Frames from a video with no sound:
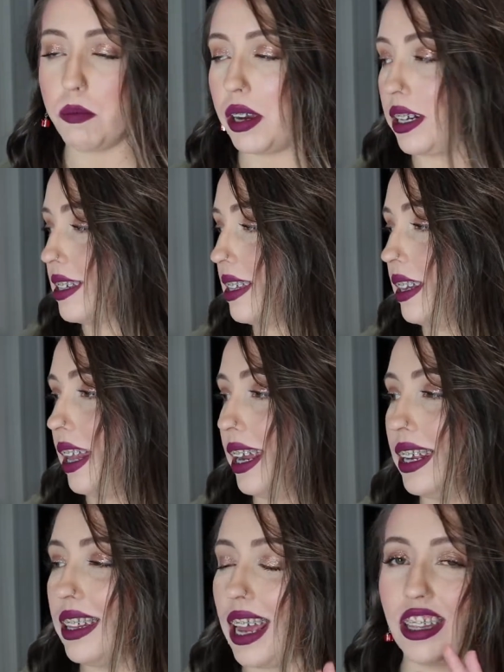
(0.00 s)
meters in
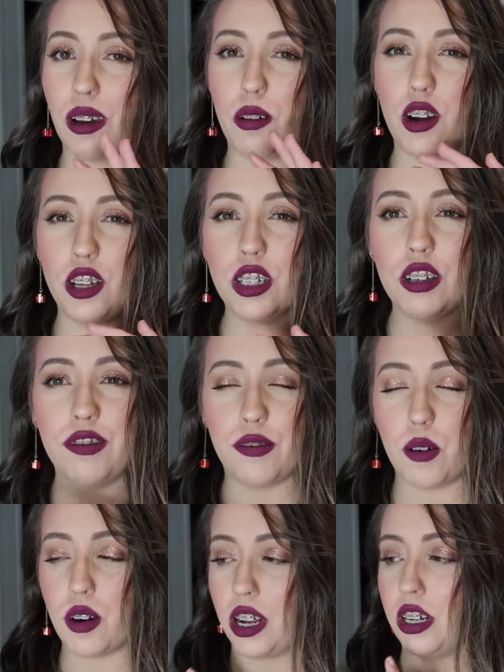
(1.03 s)
length and they were only
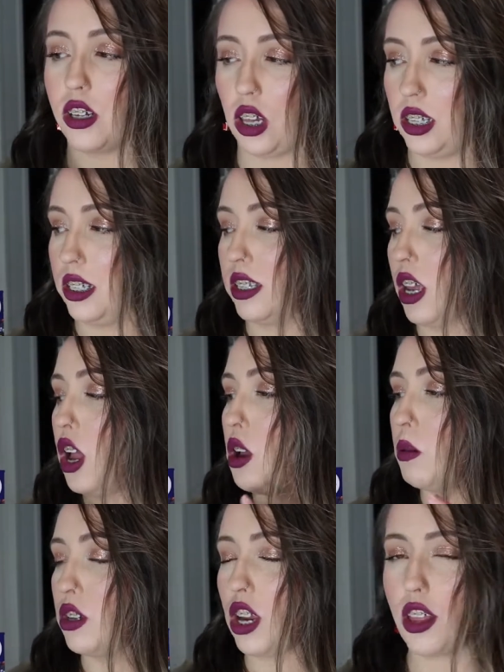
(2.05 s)
$14,
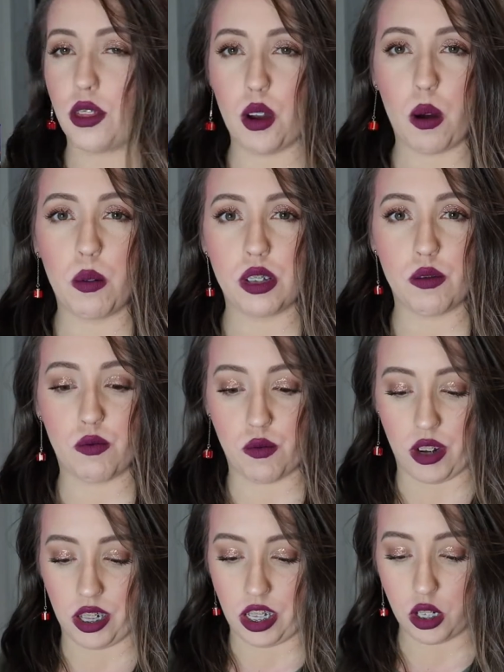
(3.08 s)
which I thought was a
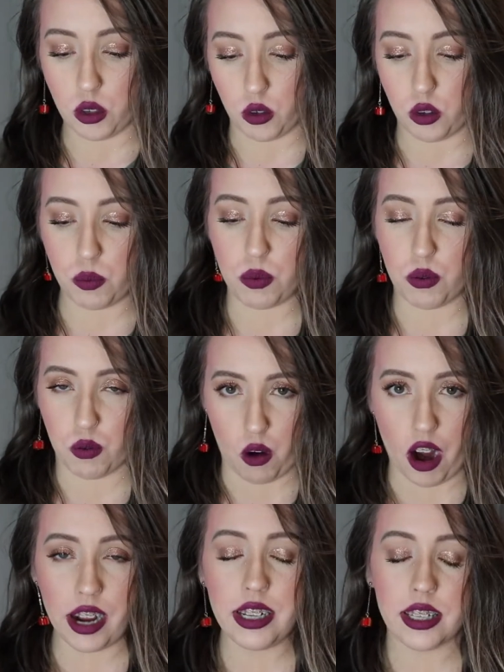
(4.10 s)
really good
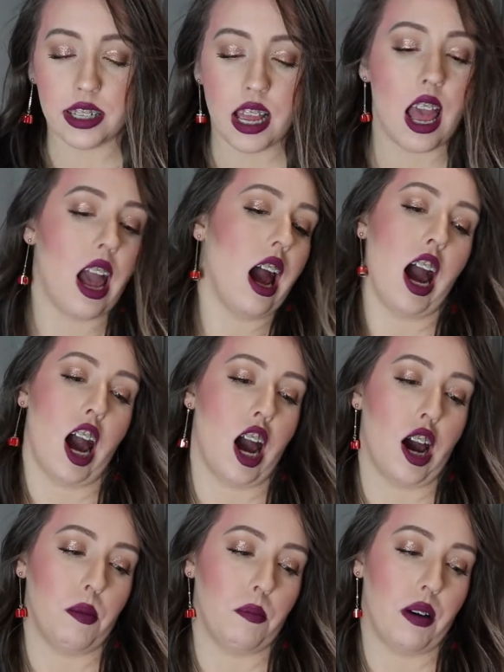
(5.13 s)
price.
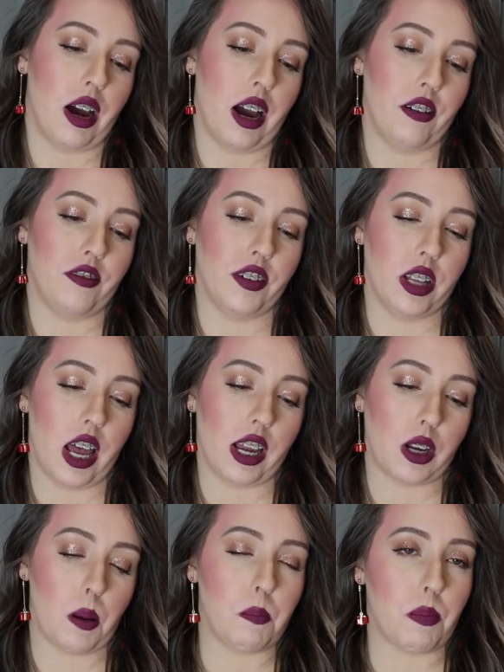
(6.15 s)
I feel
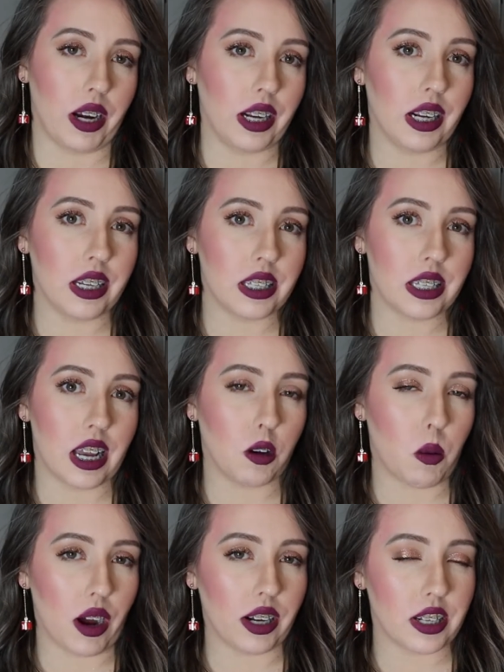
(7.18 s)
like Bunnings are
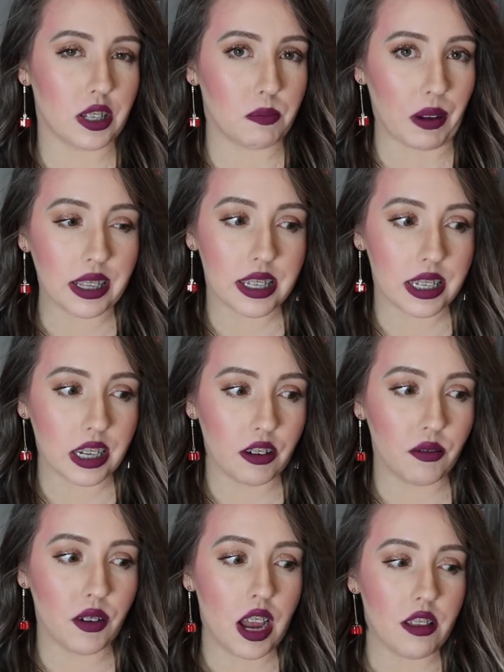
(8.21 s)
quite
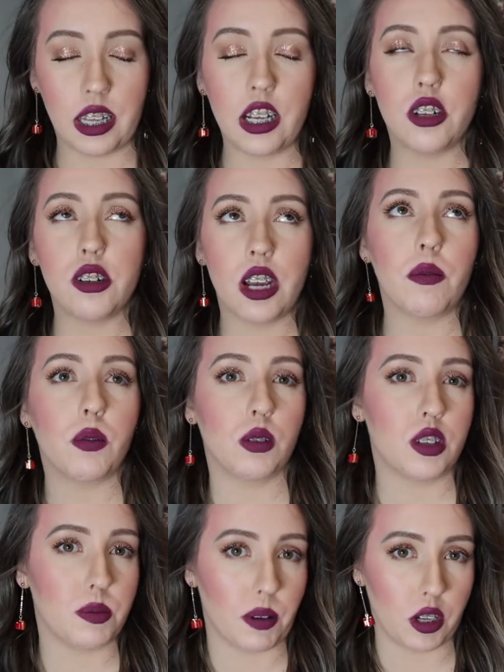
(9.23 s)
expensive. They do have good
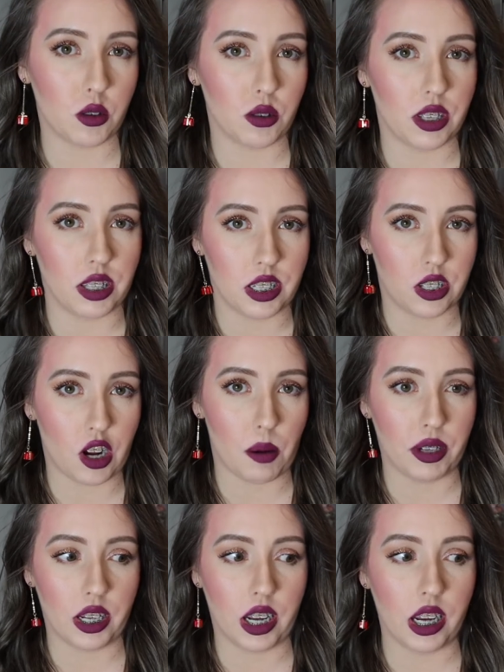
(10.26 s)
specials at this time
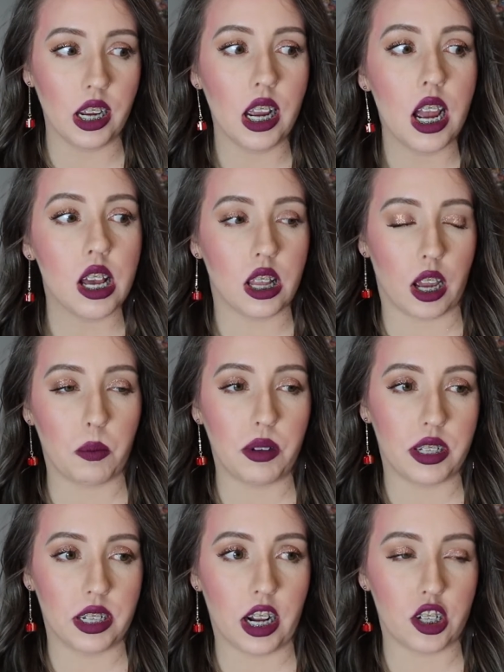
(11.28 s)
of year. Like we
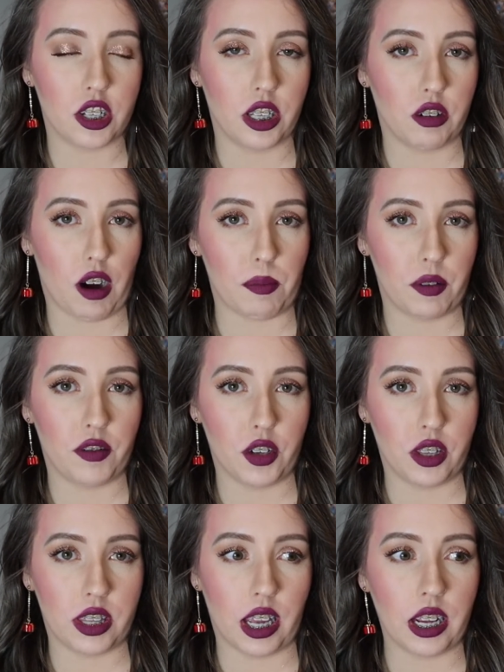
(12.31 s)
did actually grab a few
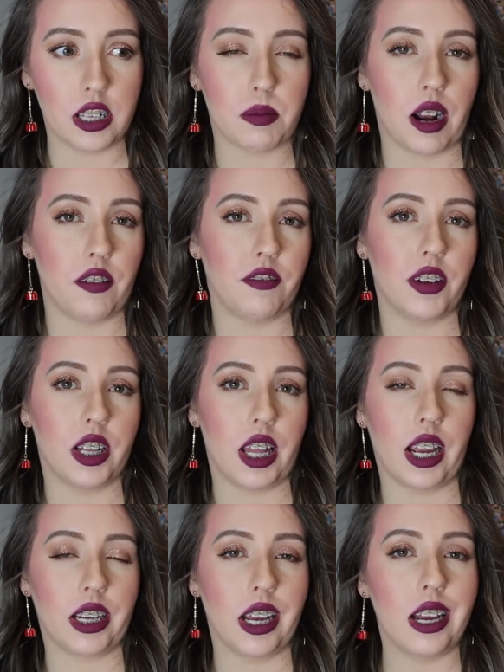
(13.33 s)
things, but I feel
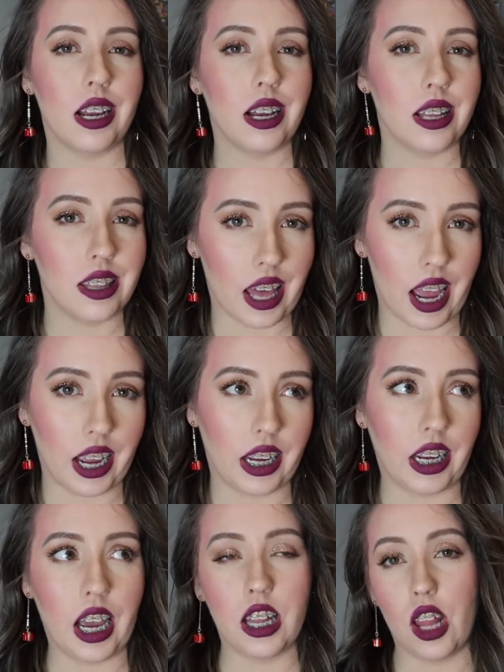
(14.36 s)
like
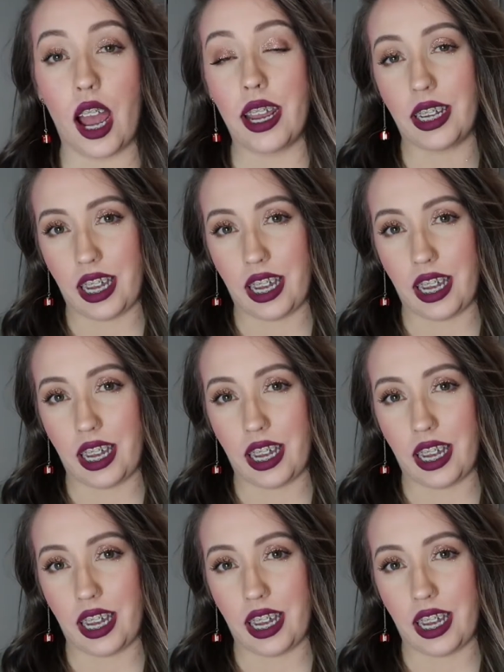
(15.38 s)
they, like